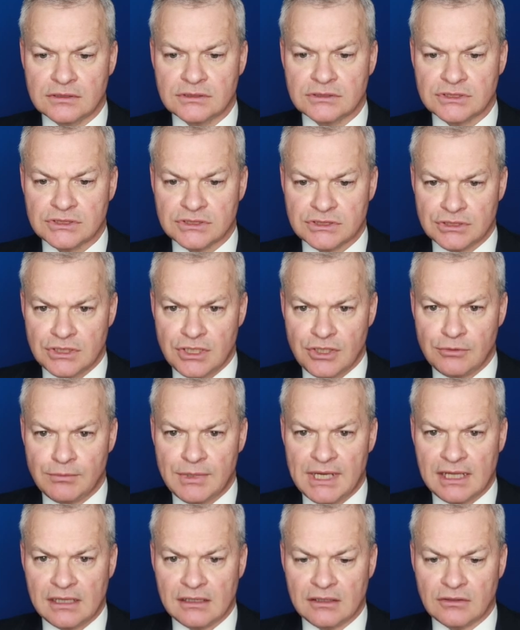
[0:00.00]

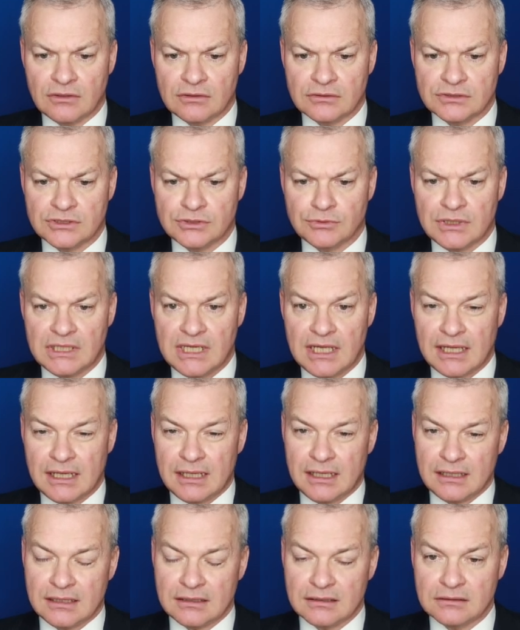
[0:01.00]
Snowbell onto an
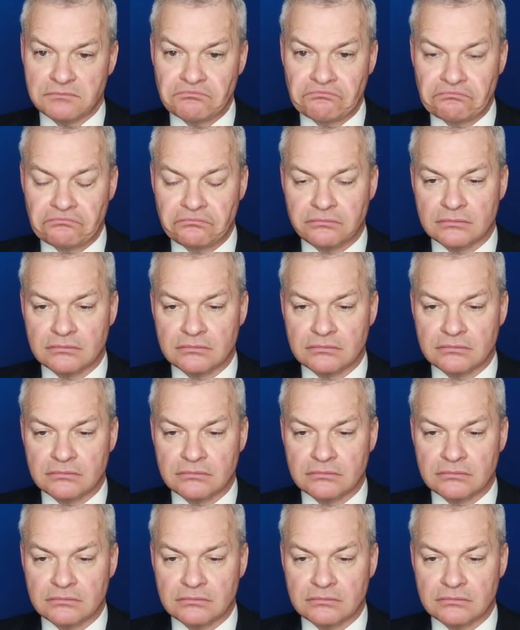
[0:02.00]
L.